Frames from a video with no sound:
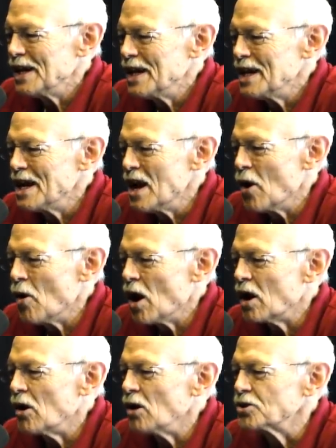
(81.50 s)
you know, a
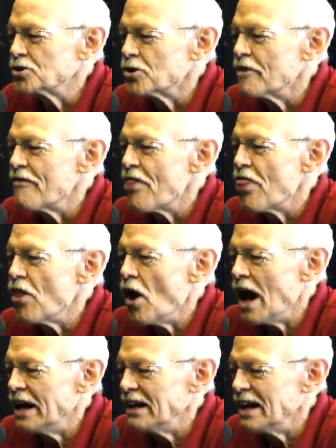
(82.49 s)
culture of
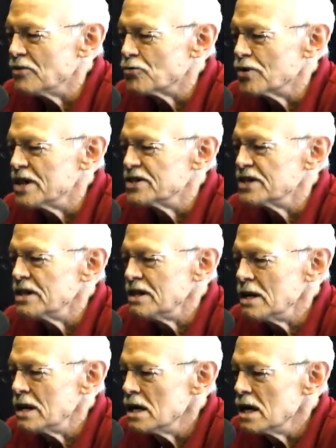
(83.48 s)
thought and reason
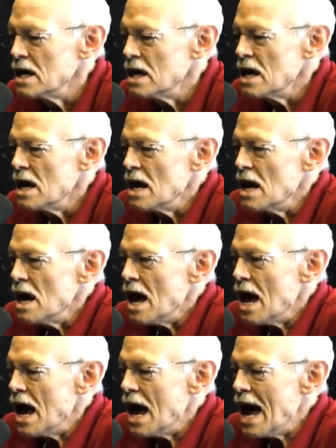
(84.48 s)

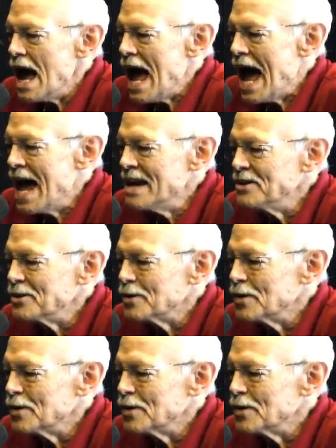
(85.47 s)
and